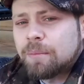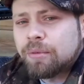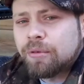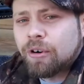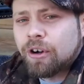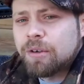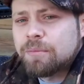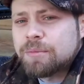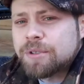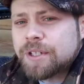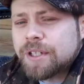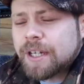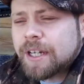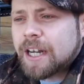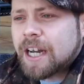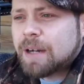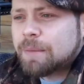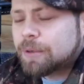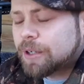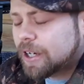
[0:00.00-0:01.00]
primes the
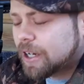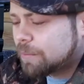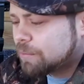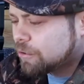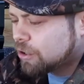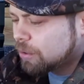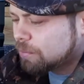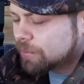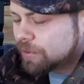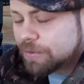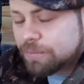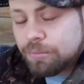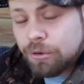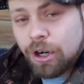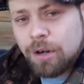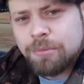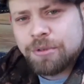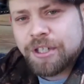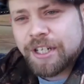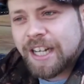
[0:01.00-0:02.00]

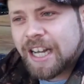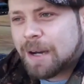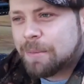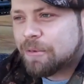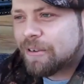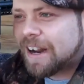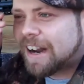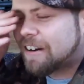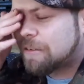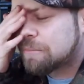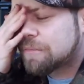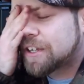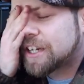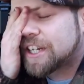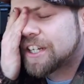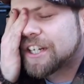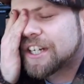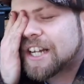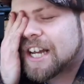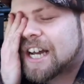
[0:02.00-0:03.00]
primes the carburetor. I'm
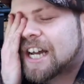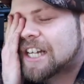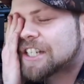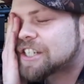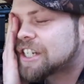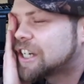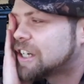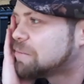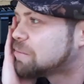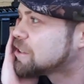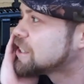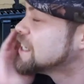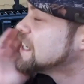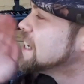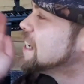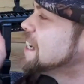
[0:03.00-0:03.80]
thinking of car terms.